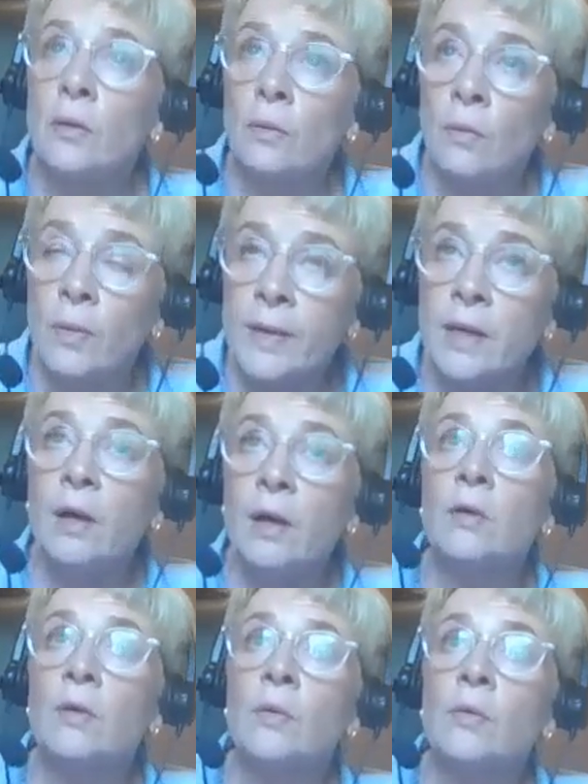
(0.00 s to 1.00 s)
We
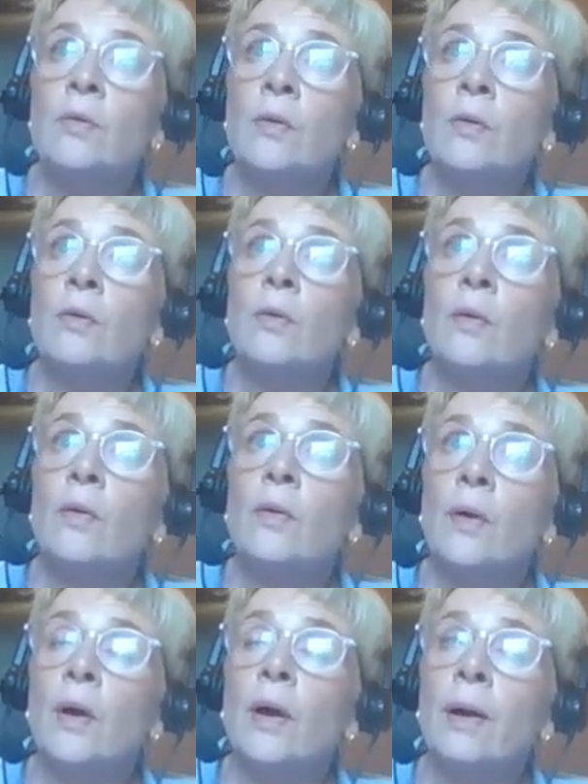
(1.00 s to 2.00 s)
know
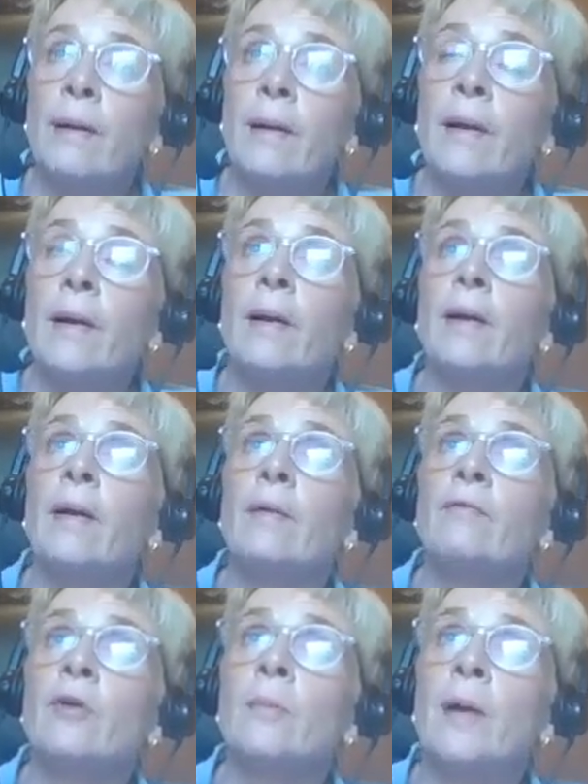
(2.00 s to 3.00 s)

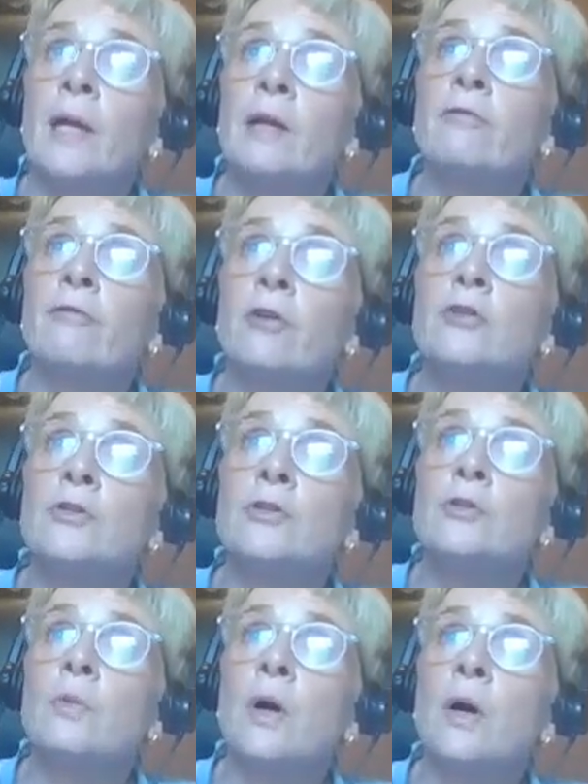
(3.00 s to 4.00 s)
from Helen
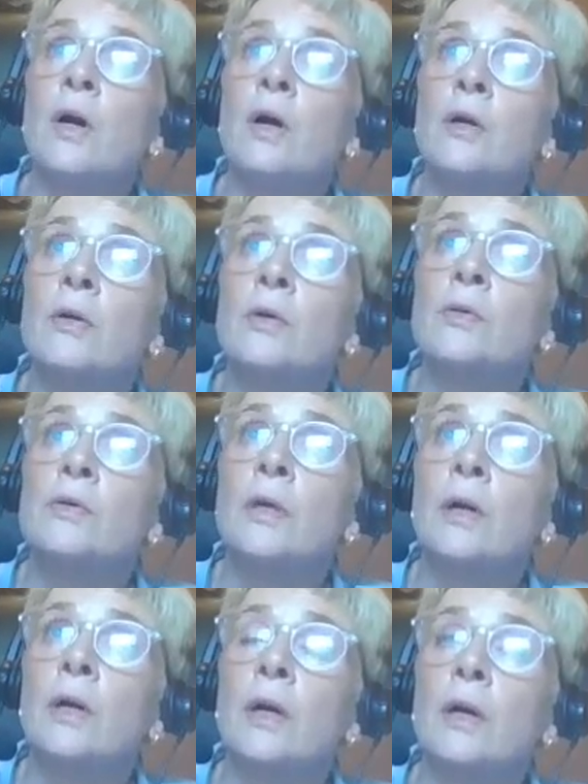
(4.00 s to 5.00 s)
Foster's work, who
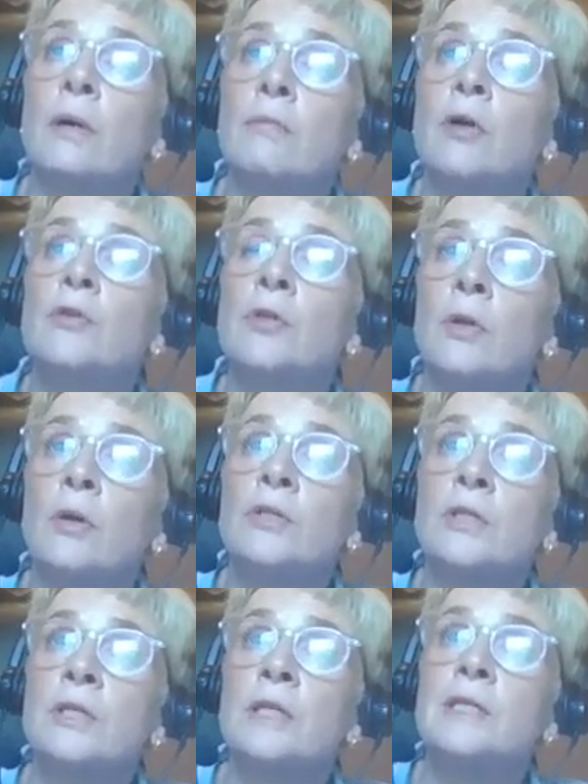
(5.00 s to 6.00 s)
wrote a
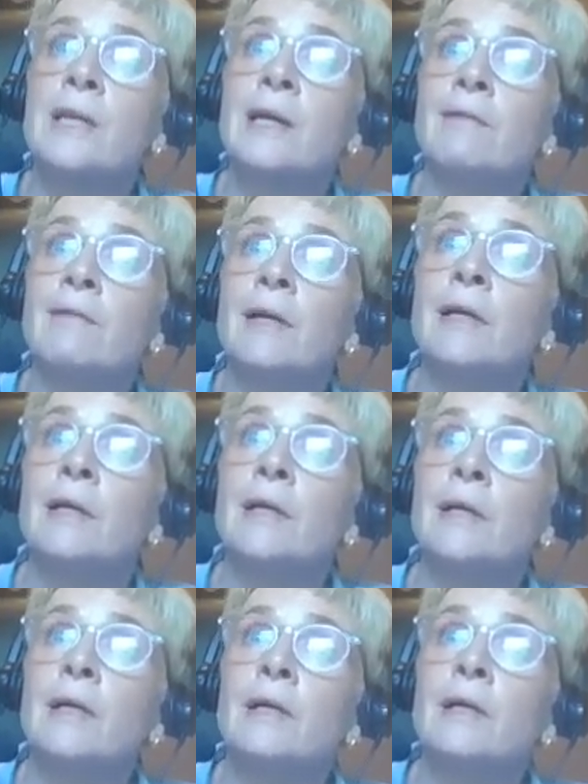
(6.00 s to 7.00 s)
lot in this area,
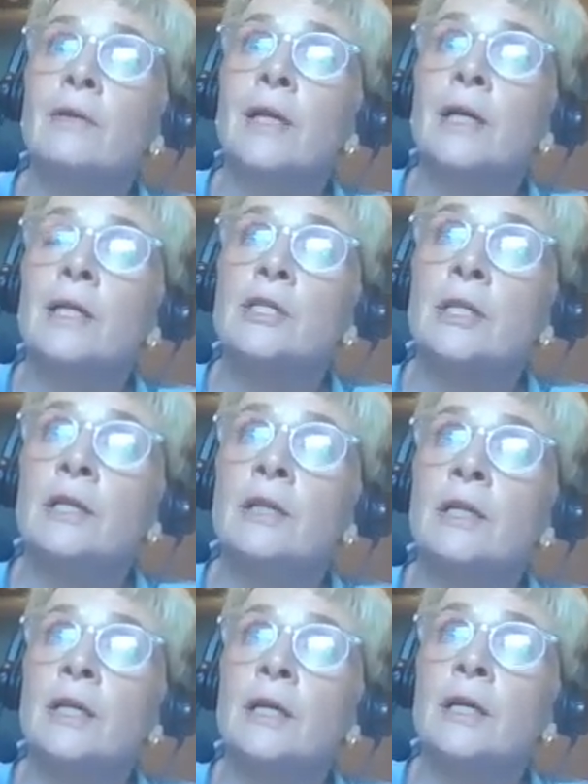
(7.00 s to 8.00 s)
that actually
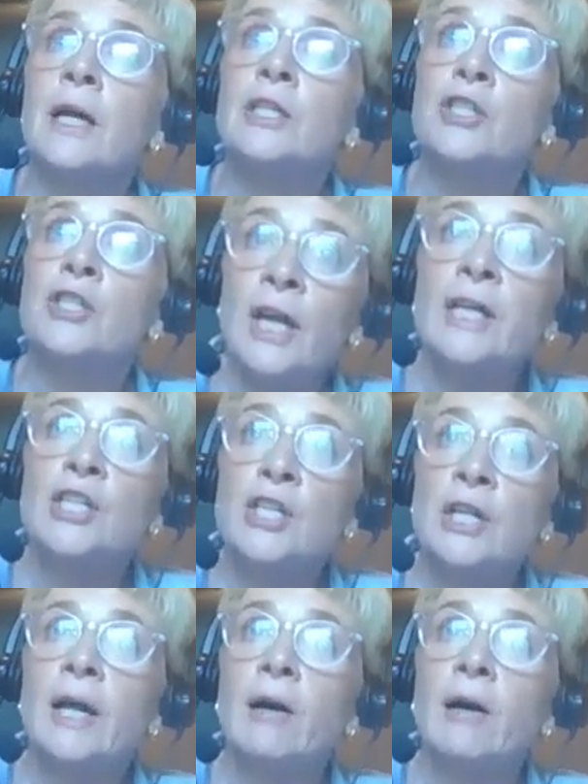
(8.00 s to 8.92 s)
the educational